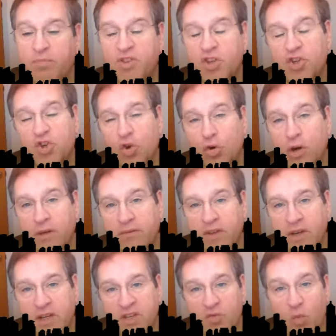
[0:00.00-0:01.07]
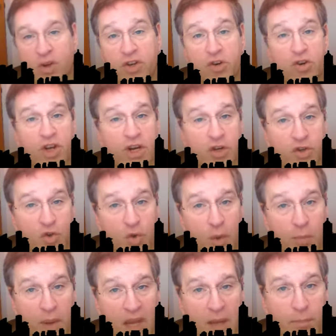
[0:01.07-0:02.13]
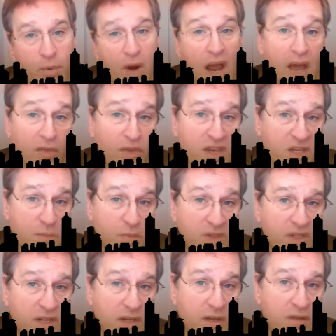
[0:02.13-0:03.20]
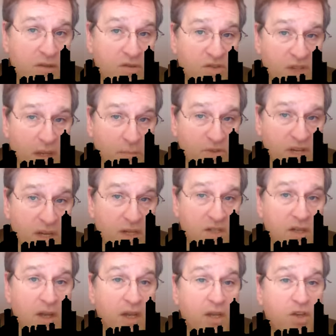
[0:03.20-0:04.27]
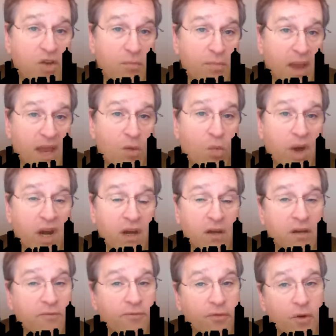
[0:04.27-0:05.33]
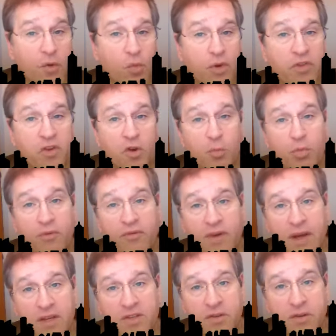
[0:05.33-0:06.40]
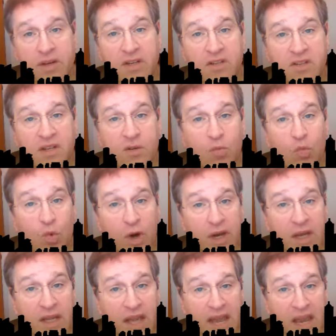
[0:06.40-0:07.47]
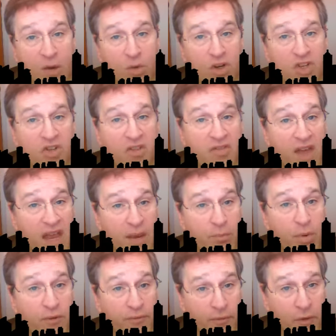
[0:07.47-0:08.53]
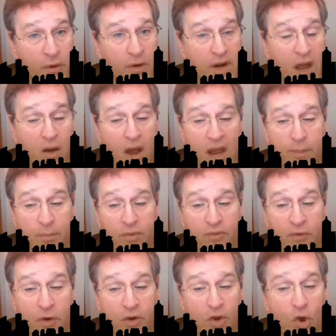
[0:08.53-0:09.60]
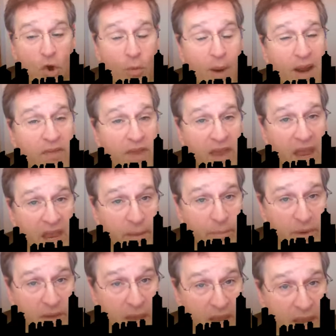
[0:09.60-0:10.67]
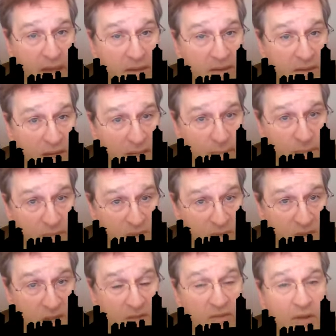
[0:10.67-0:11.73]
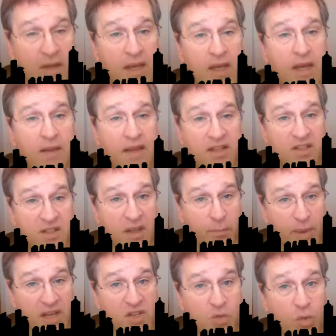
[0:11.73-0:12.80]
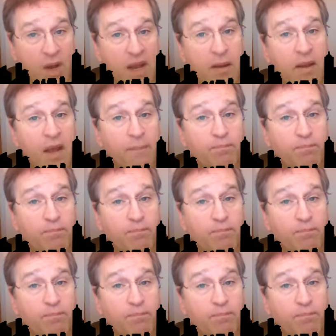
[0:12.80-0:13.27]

The short of it is, when you're going to do a paper on these particular subjects, you may want to confer with your professor and see what language they prefer. Now, I prefer to go by the APA type stuff. That's the best way.